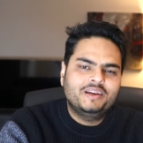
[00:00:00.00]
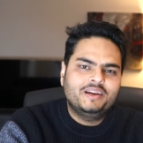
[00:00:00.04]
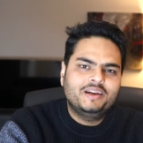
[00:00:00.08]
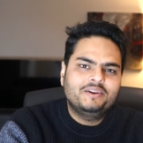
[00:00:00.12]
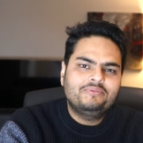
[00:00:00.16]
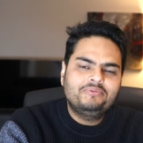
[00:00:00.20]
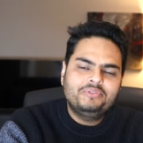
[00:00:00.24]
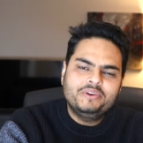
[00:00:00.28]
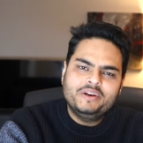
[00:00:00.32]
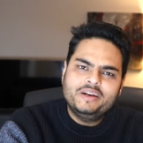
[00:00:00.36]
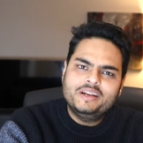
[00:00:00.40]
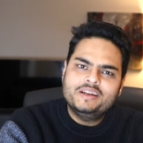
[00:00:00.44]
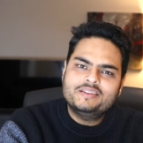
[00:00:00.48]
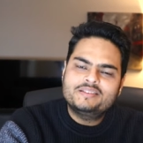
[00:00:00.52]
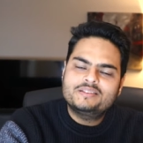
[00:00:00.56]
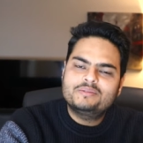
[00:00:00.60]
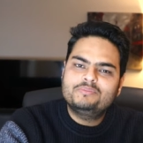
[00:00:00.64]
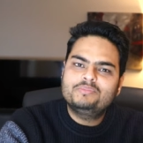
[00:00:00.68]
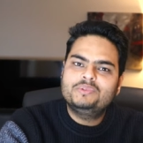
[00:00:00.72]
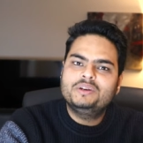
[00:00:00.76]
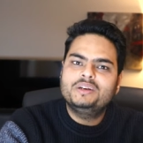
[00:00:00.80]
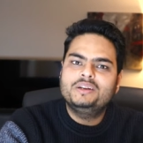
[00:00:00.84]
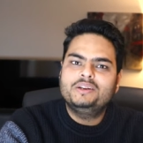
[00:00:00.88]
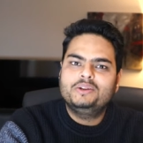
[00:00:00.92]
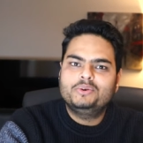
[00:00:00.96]
Every day
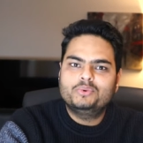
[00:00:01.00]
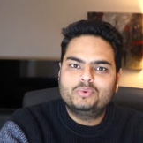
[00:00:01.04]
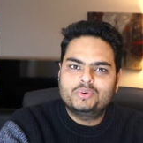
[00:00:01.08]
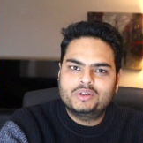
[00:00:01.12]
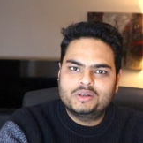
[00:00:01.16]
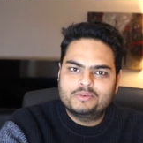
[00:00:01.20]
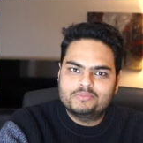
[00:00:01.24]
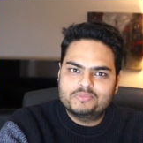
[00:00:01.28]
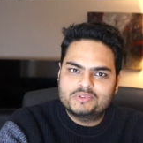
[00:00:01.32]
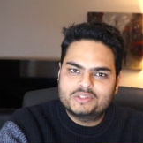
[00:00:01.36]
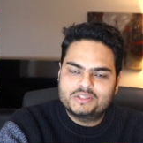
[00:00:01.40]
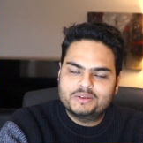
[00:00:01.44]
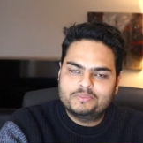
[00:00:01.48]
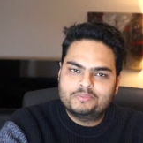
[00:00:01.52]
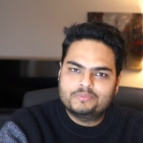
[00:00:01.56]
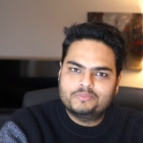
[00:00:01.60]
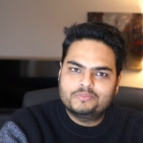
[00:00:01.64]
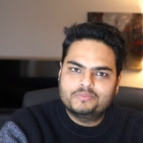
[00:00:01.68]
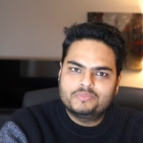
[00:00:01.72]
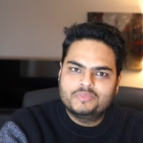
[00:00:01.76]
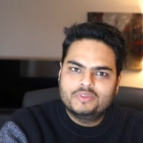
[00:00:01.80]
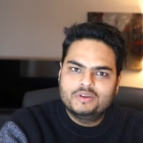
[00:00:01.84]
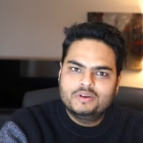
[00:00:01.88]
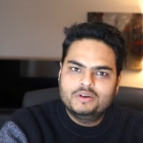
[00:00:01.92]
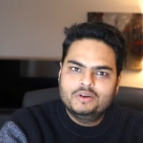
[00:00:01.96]
something new comes up.
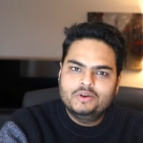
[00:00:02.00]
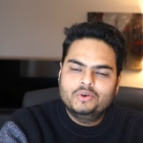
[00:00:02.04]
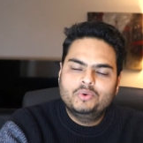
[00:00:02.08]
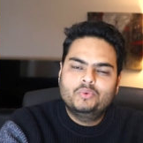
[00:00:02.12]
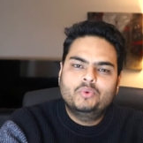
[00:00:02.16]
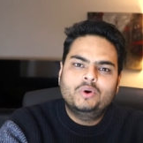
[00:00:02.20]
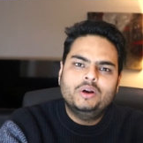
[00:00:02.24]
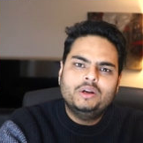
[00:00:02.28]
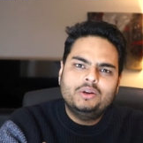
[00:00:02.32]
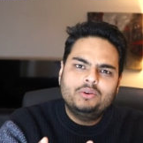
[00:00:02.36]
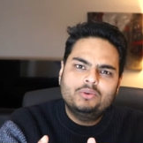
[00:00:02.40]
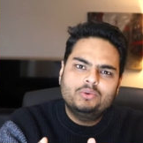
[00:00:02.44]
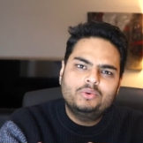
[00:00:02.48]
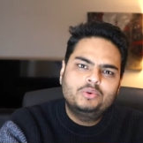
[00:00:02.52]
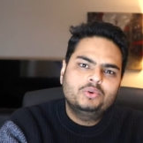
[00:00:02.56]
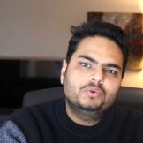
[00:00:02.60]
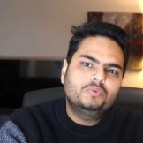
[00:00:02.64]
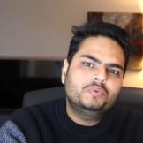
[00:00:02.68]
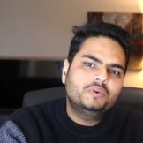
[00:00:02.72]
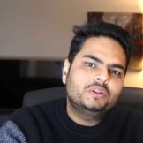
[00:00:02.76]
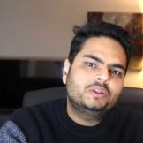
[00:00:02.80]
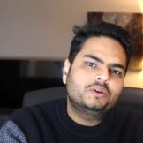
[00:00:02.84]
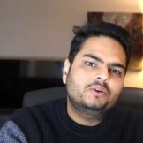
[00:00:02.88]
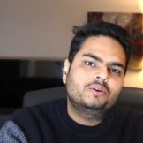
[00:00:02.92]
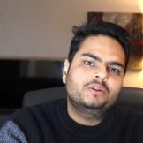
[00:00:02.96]
What to do
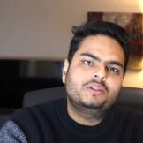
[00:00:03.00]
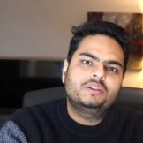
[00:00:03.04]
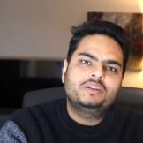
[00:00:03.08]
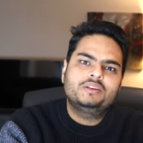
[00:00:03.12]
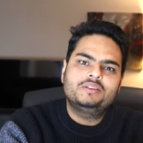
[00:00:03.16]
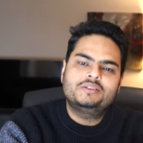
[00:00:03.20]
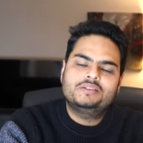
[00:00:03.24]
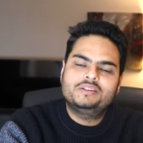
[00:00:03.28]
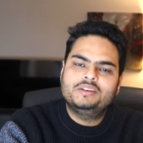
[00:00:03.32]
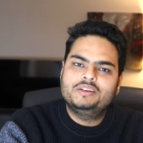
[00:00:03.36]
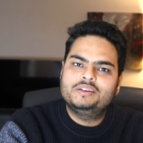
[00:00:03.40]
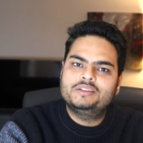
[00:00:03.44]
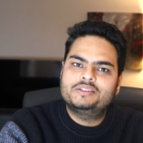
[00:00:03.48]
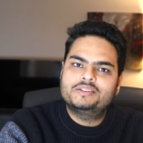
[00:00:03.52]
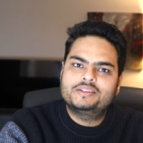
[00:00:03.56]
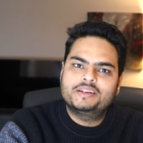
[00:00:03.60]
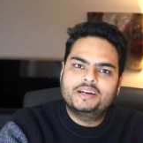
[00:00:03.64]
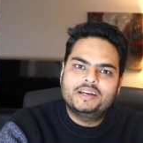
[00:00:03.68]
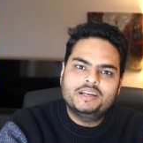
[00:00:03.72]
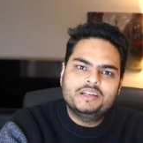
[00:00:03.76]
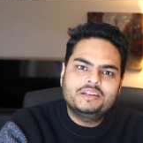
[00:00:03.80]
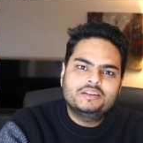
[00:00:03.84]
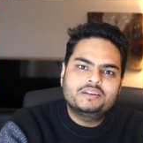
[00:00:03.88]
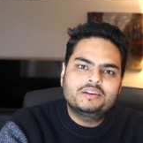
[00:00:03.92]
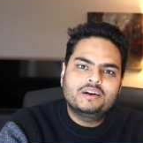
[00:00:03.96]
with all these things,
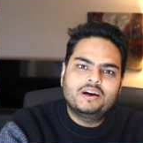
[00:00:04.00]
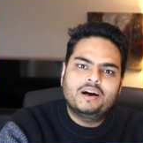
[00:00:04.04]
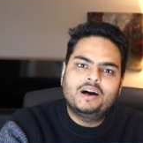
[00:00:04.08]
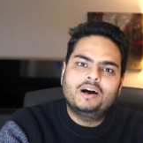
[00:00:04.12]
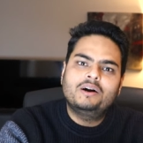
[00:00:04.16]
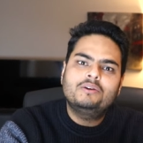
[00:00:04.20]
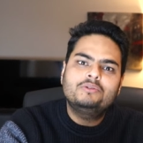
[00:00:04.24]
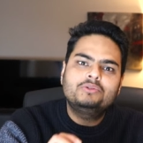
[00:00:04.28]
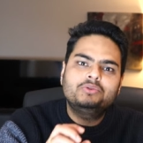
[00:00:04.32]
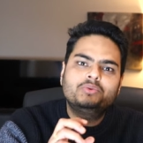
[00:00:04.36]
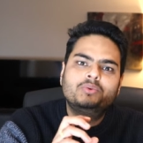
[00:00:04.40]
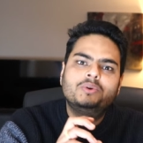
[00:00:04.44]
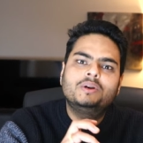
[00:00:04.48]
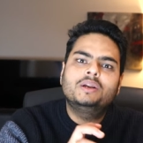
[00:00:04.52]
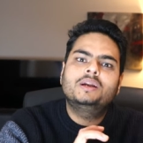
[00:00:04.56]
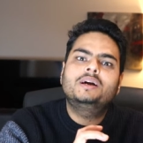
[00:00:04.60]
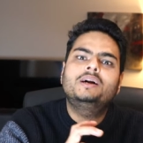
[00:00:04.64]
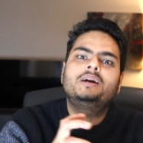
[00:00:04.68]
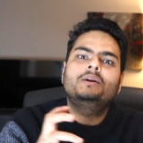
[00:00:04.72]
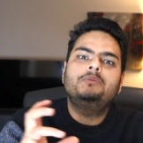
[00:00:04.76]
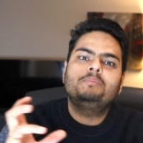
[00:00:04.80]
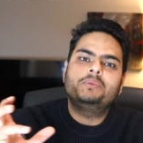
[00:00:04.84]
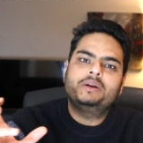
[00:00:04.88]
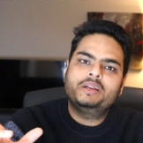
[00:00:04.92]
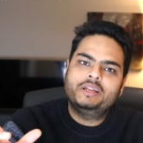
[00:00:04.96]
right? How to
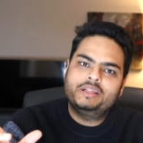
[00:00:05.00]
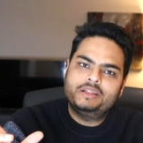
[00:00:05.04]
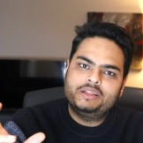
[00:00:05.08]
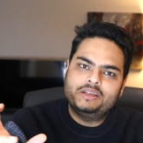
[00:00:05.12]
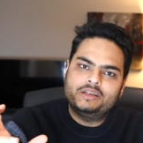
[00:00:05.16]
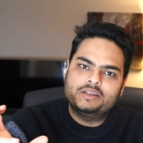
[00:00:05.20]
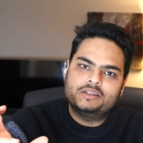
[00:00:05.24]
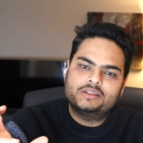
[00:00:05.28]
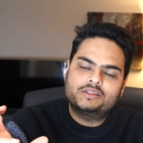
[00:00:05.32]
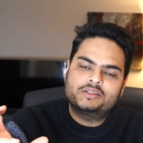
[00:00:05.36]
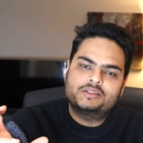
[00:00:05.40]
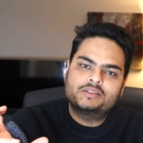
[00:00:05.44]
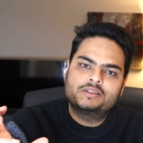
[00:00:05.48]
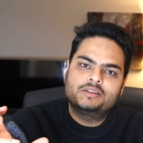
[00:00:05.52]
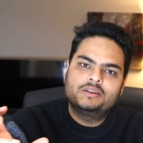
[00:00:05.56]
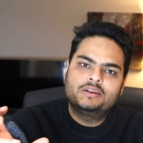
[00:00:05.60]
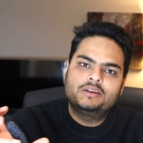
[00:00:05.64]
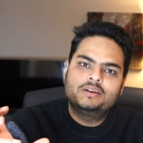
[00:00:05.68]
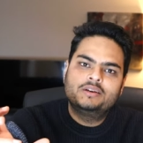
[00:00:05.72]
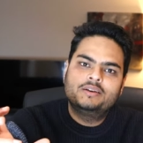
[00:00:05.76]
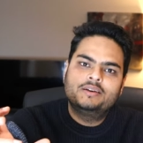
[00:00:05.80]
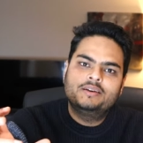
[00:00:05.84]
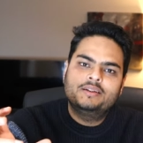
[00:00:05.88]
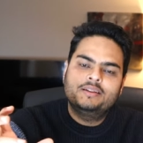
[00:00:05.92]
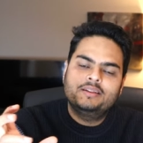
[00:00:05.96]
learn many things.
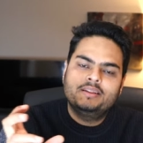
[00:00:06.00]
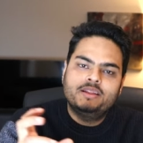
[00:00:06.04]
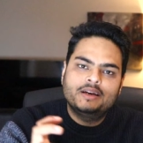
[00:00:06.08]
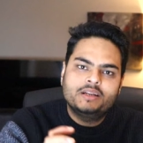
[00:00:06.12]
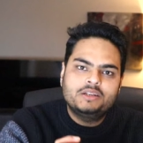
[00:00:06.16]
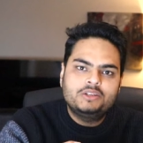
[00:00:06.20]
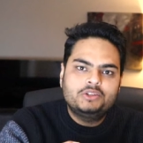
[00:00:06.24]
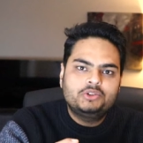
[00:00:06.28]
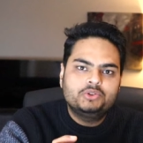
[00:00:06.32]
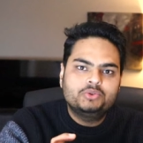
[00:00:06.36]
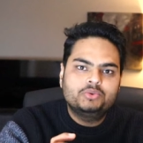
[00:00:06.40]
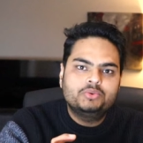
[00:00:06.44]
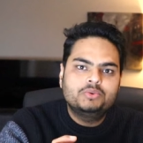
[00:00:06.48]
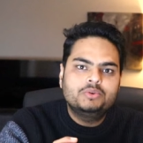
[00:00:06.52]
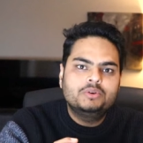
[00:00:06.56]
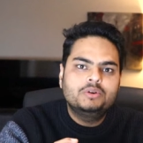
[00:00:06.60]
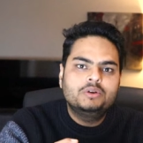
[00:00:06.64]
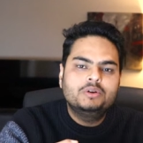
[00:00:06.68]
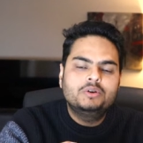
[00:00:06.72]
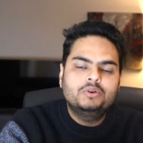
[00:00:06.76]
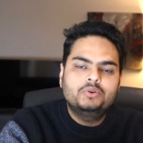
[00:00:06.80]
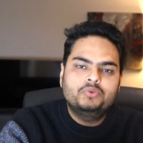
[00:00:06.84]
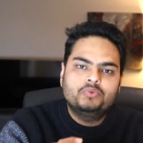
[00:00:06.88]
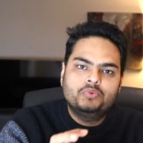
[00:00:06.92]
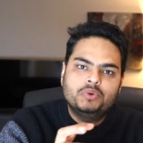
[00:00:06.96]
That too
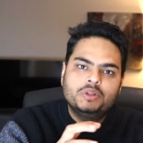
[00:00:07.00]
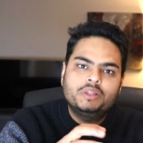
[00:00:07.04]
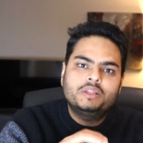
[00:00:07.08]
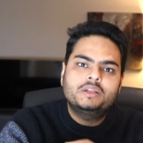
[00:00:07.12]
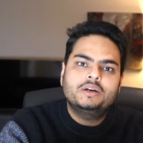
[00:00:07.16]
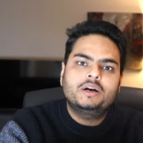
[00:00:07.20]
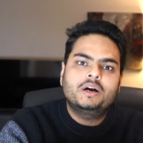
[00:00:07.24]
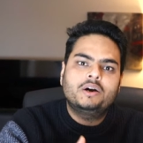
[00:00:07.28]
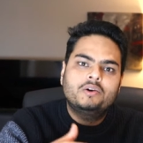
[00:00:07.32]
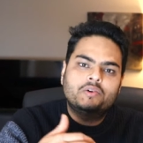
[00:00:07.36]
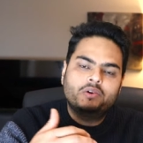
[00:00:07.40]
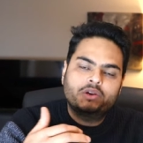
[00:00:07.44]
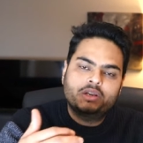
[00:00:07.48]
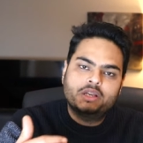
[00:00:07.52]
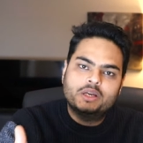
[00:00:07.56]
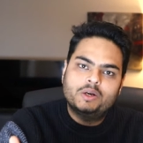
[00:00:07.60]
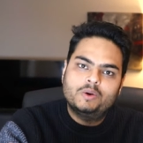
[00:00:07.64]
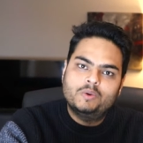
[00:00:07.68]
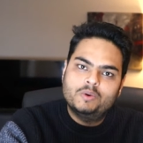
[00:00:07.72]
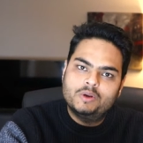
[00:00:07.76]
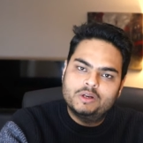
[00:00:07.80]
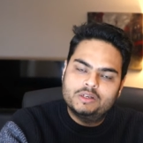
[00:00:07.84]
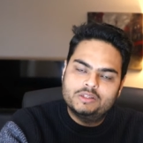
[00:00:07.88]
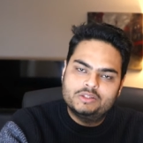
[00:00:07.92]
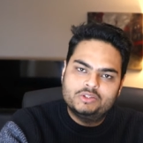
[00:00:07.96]
with our
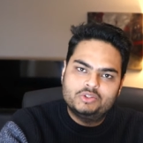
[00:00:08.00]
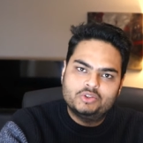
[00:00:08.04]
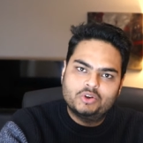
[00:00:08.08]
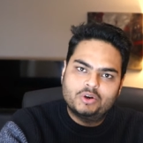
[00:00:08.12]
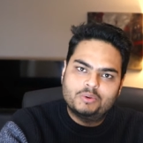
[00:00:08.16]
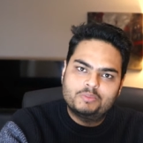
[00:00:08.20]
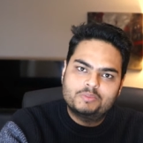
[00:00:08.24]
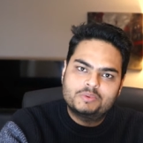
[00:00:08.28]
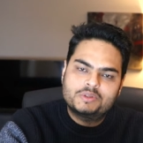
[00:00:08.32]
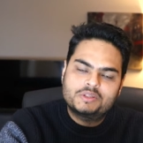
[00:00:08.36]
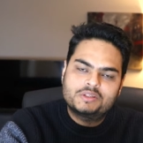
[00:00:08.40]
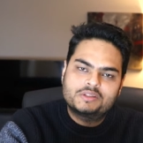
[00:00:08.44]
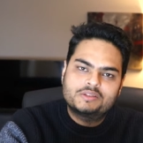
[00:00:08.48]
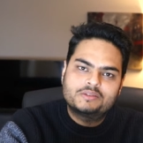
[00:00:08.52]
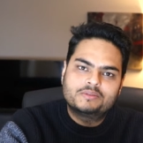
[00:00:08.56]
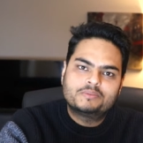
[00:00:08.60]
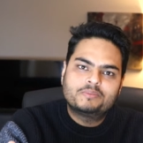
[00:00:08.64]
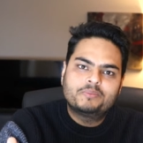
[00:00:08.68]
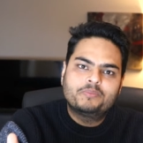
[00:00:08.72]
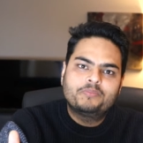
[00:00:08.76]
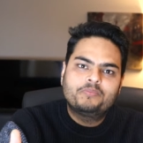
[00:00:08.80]
regular jobs.